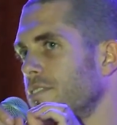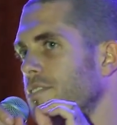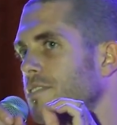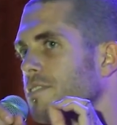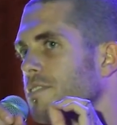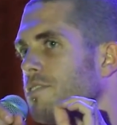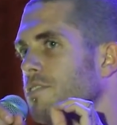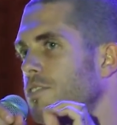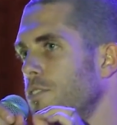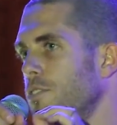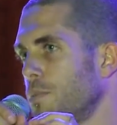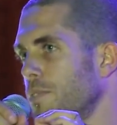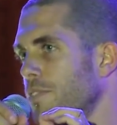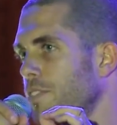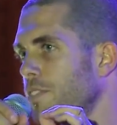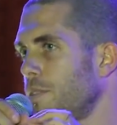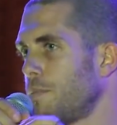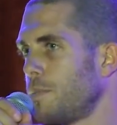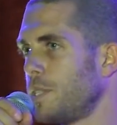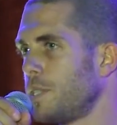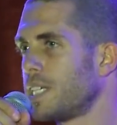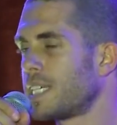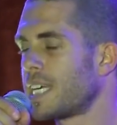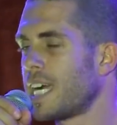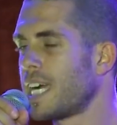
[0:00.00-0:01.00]
form of
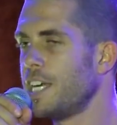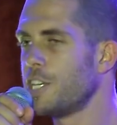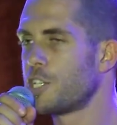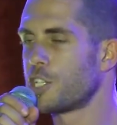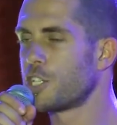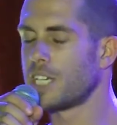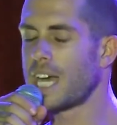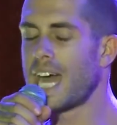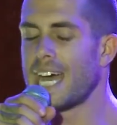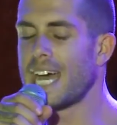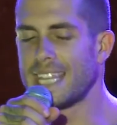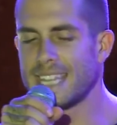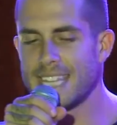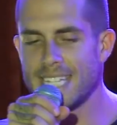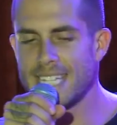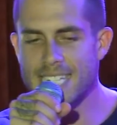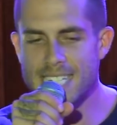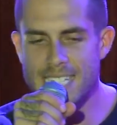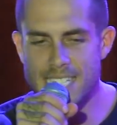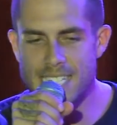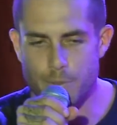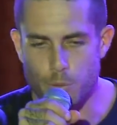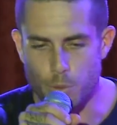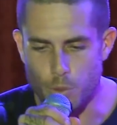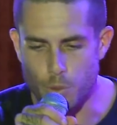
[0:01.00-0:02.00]
communication, and
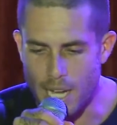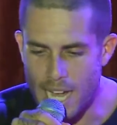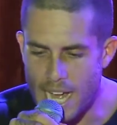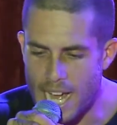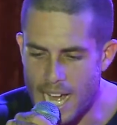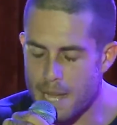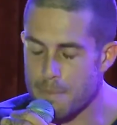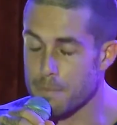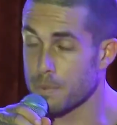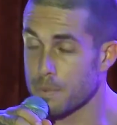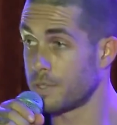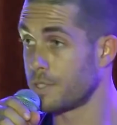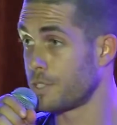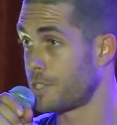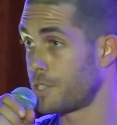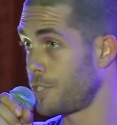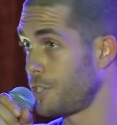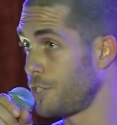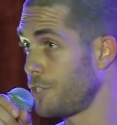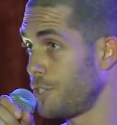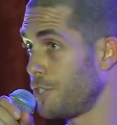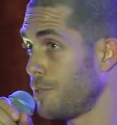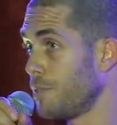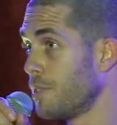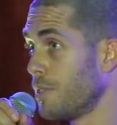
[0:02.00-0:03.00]
this will happen to
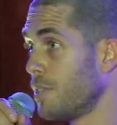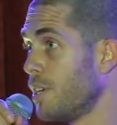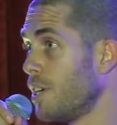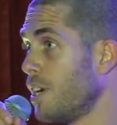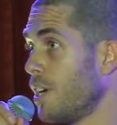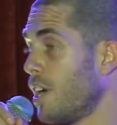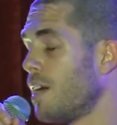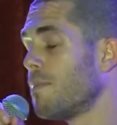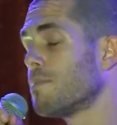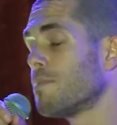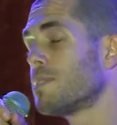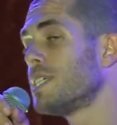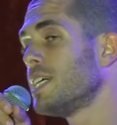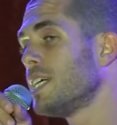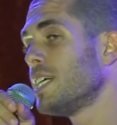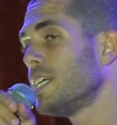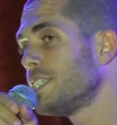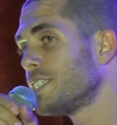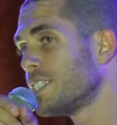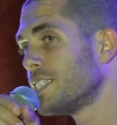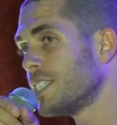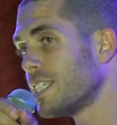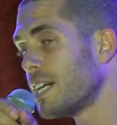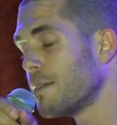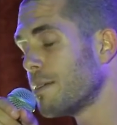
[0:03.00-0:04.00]
you. I'm
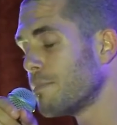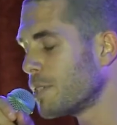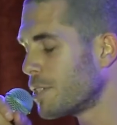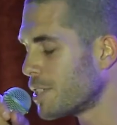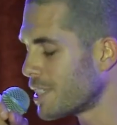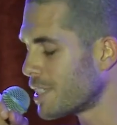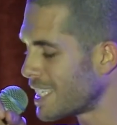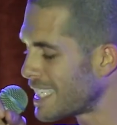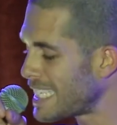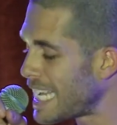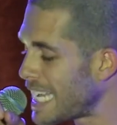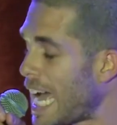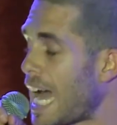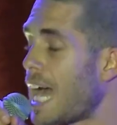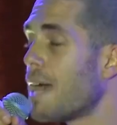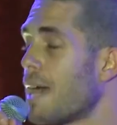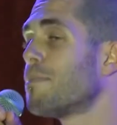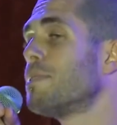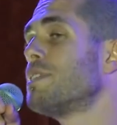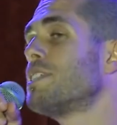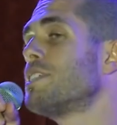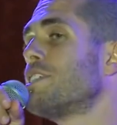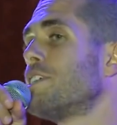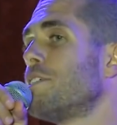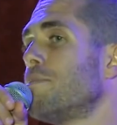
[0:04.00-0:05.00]
telling you that because it's
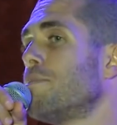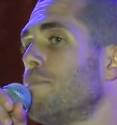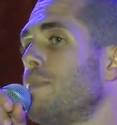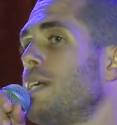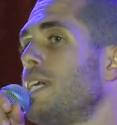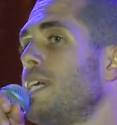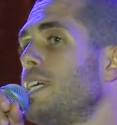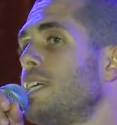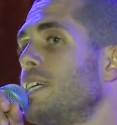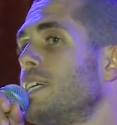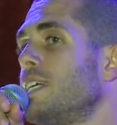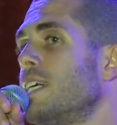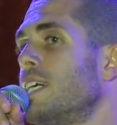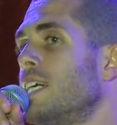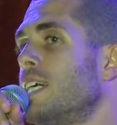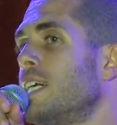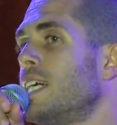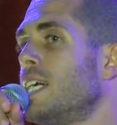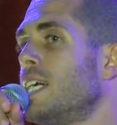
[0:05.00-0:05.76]
happened to me.